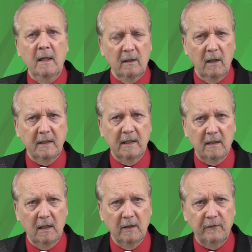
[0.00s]
The lucky
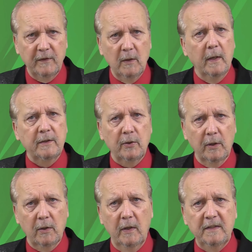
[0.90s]
colors for you are
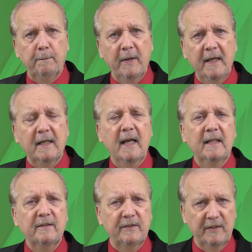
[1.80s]
turquoise, pink,
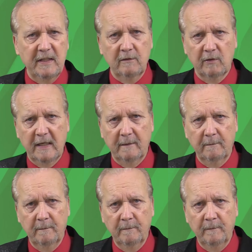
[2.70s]
and sea green.
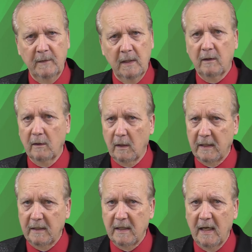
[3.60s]
The
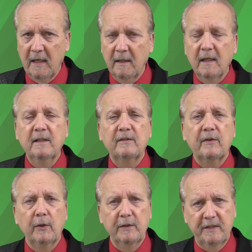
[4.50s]
lucky day is
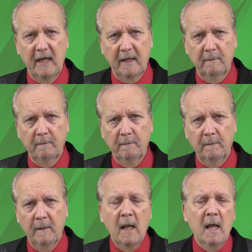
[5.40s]
Thursday.
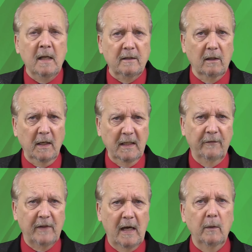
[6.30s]
The lucky
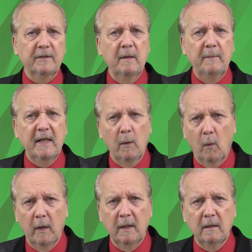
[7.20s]
flowers can be a
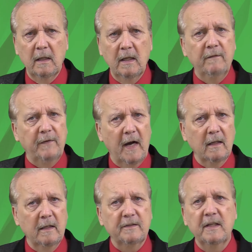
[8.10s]
water lily,
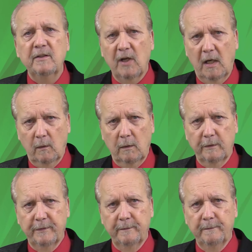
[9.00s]
violets, and
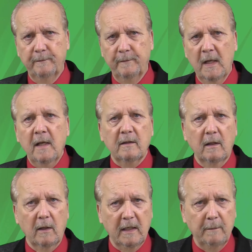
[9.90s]
jonquils.
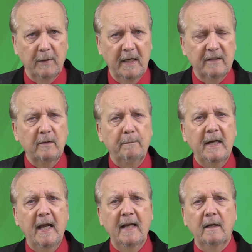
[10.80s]
The lucky plants of
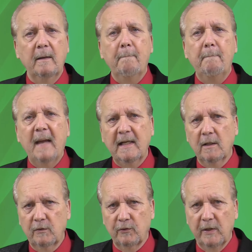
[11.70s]
banana,
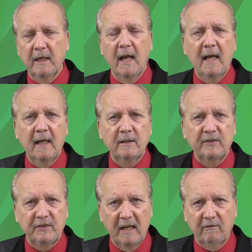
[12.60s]
mango tree, and
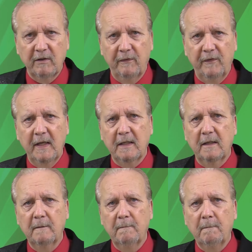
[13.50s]
sacred fig.